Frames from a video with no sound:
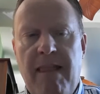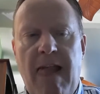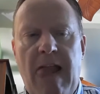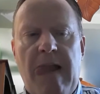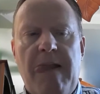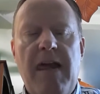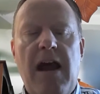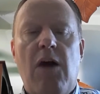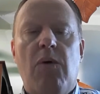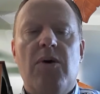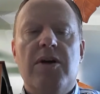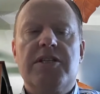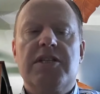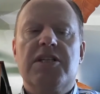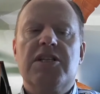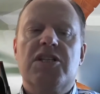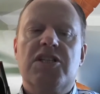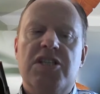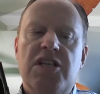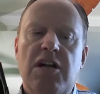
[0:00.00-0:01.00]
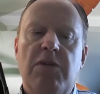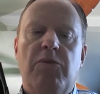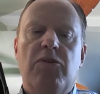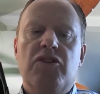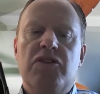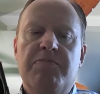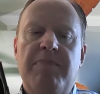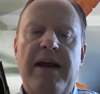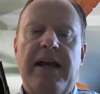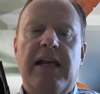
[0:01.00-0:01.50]
there was considerable
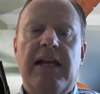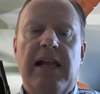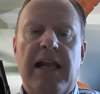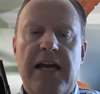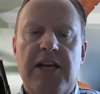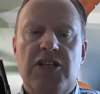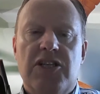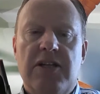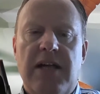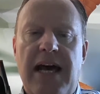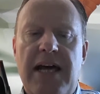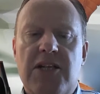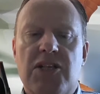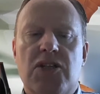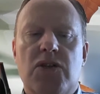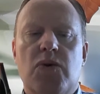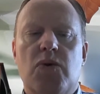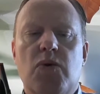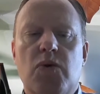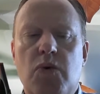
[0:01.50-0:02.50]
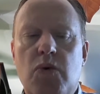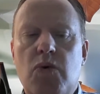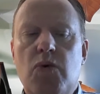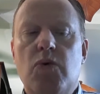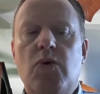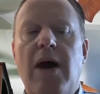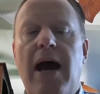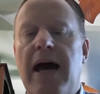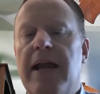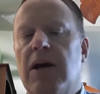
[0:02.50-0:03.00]
speculation as to
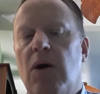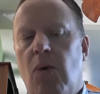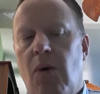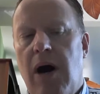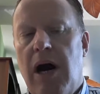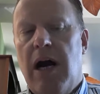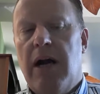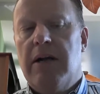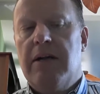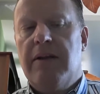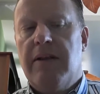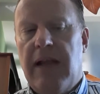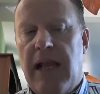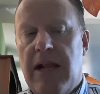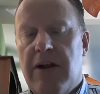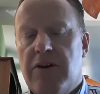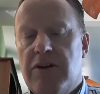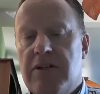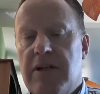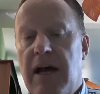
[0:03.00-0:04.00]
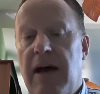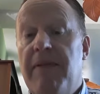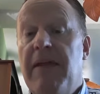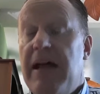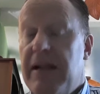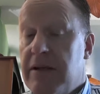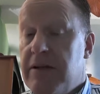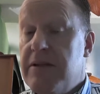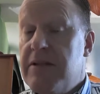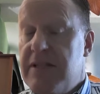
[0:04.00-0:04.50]
who had acquired the letters and
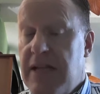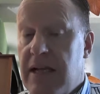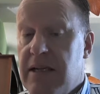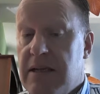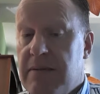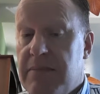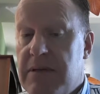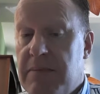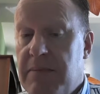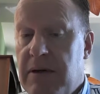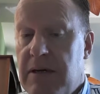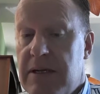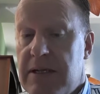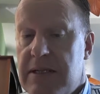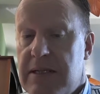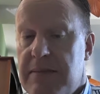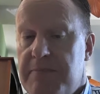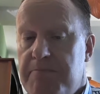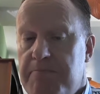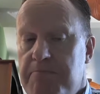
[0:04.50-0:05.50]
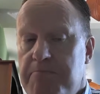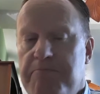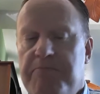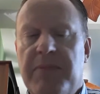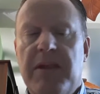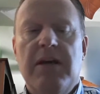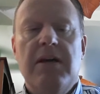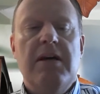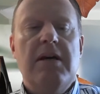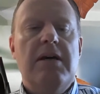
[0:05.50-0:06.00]
then sent them to Boston.
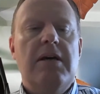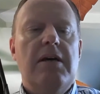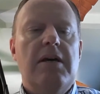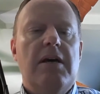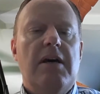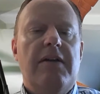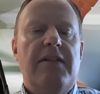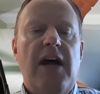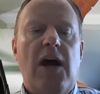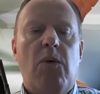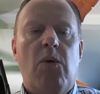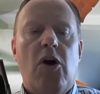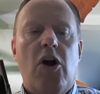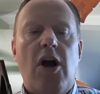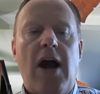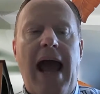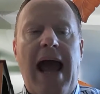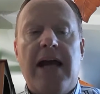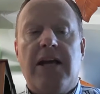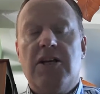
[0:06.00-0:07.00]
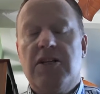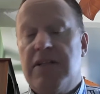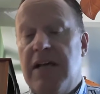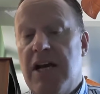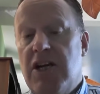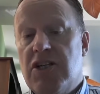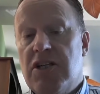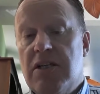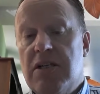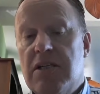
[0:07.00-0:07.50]
There were
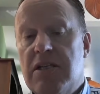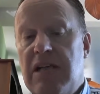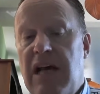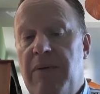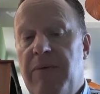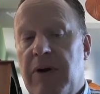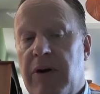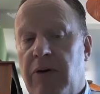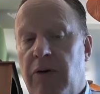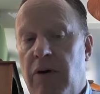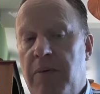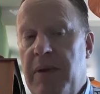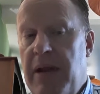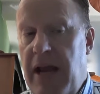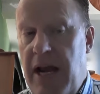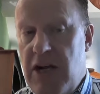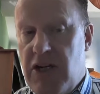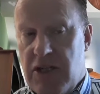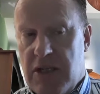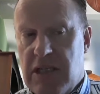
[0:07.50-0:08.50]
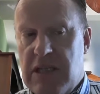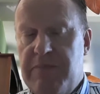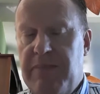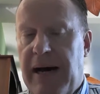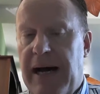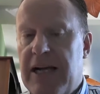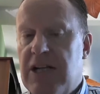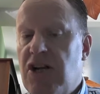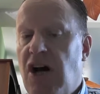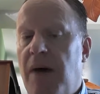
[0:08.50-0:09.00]
accusations and recriminations
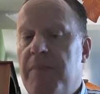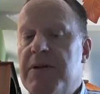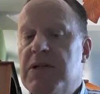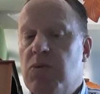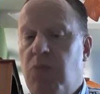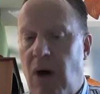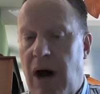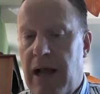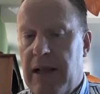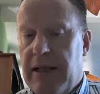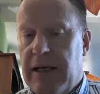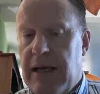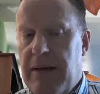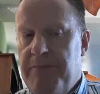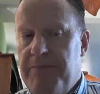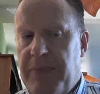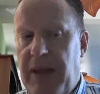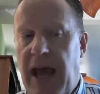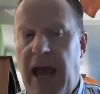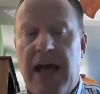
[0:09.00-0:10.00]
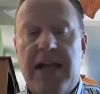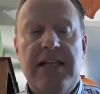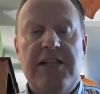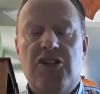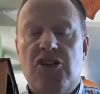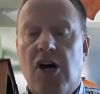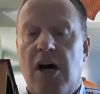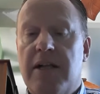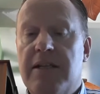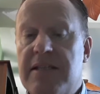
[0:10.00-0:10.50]
by Thomas Whately and
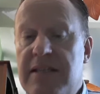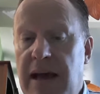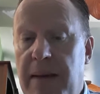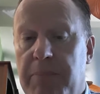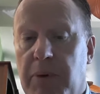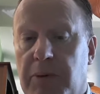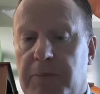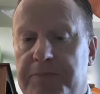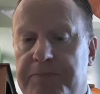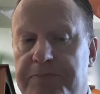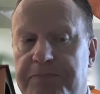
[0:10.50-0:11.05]
John Temple.